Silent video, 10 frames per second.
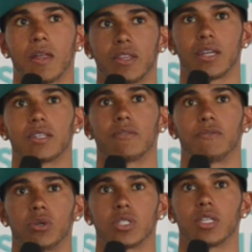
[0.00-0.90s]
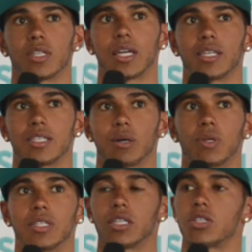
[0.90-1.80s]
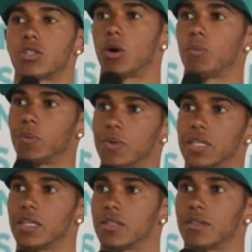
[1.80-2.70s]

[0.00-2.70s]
I think the fortunate thing is that we did stop when we did.